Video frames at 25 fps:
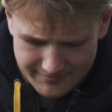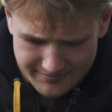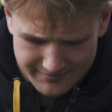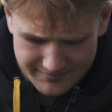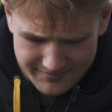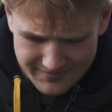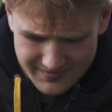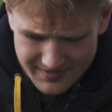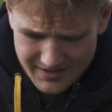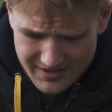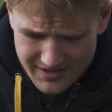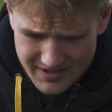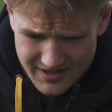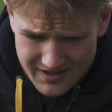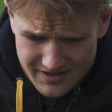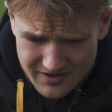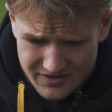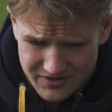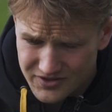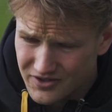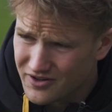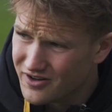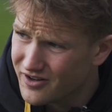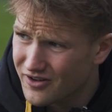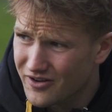Cricket.
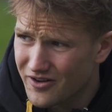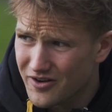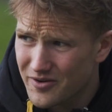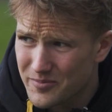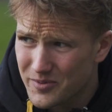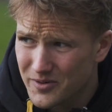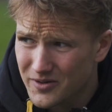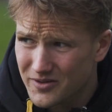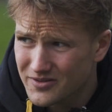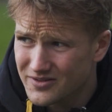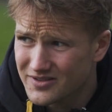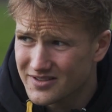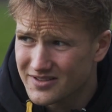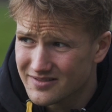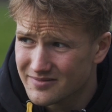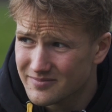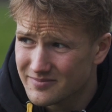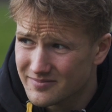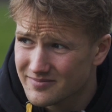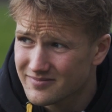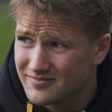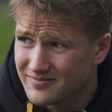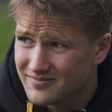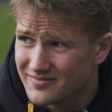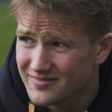There's not a lot of balls
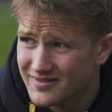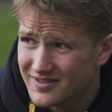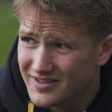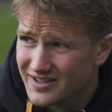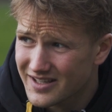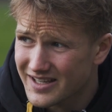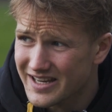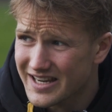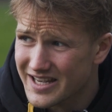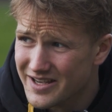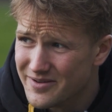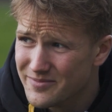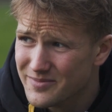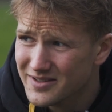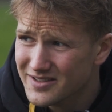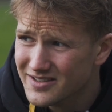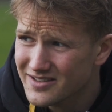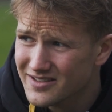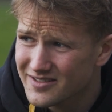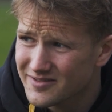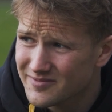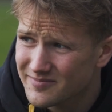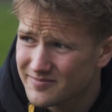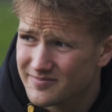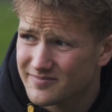in the name. What do you
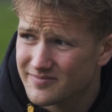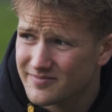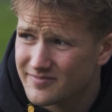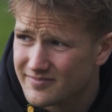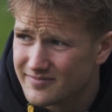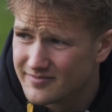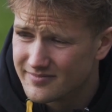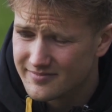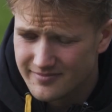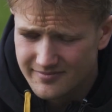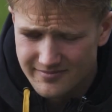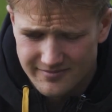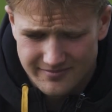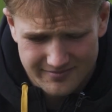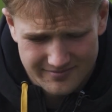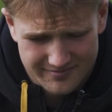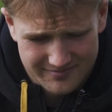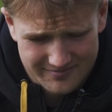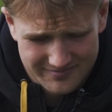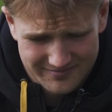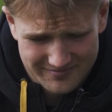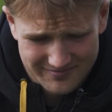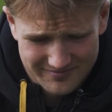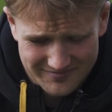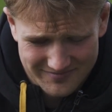mean?
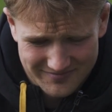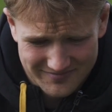Think of.